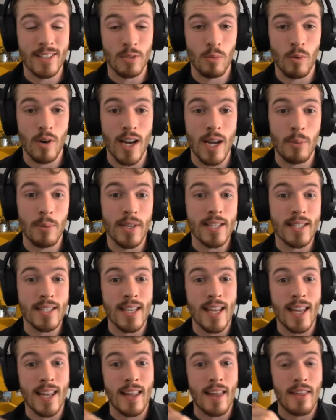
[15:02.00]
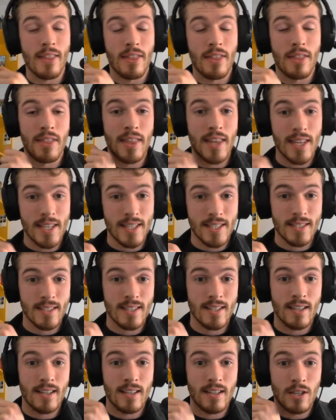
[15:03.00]
is why we say
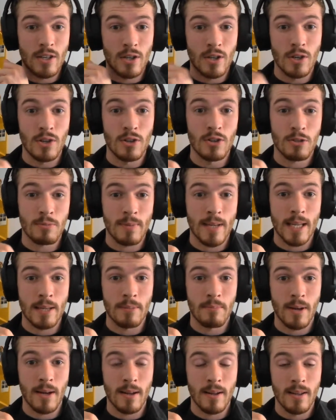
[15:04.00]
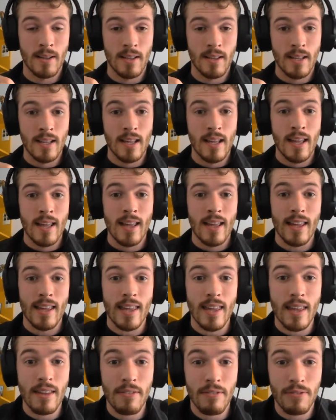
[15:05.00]
this newspaper.
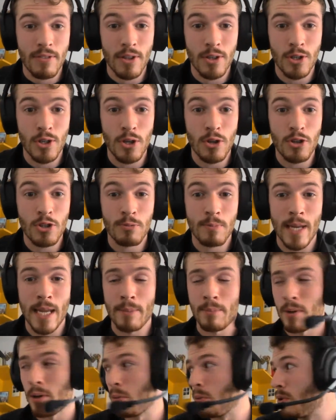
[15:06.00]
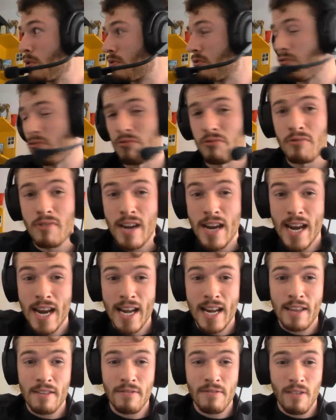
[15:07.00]
If the newspaper was
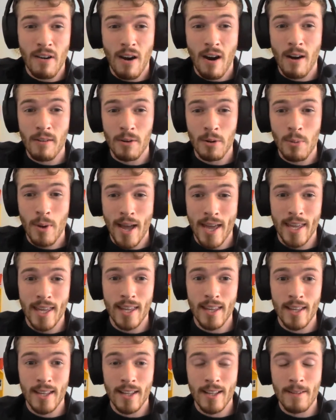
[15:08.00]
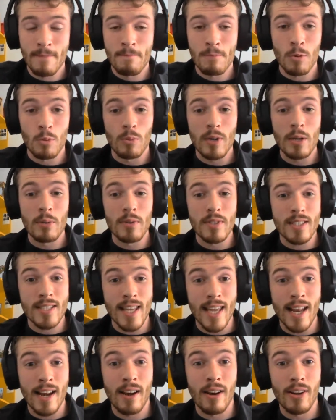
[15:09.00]
really far away, we would
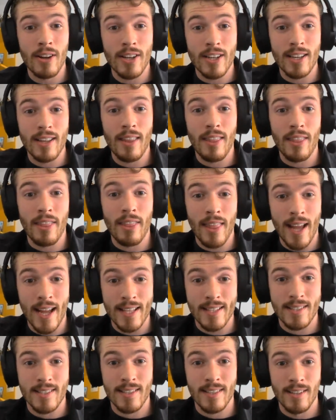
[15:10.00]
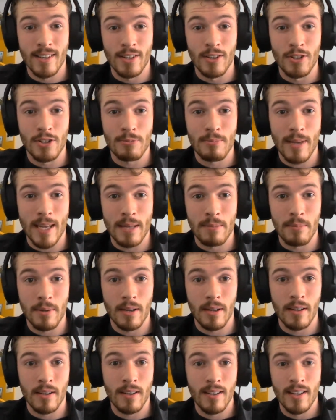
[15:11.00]
say, look at that
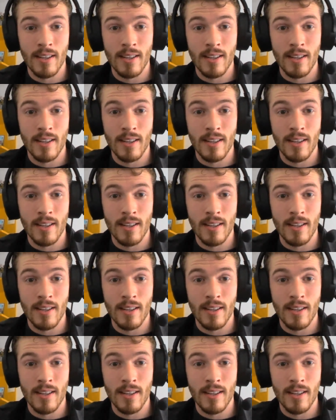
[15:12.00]
newspaper.